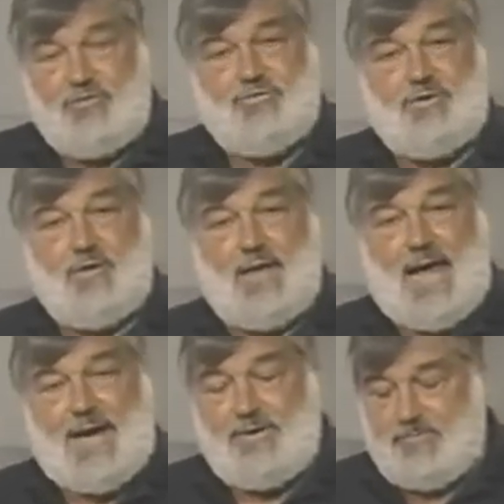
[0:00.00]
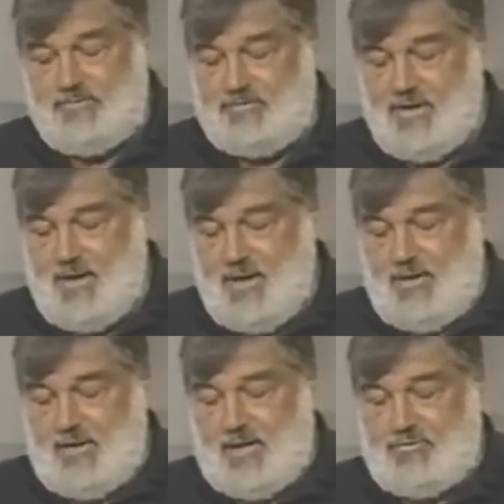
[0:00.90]
additional items
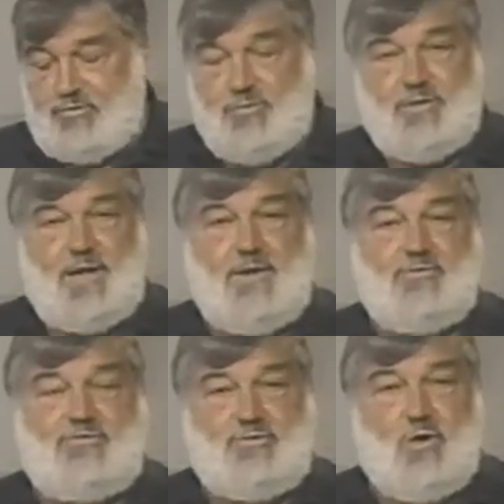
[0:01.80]
to the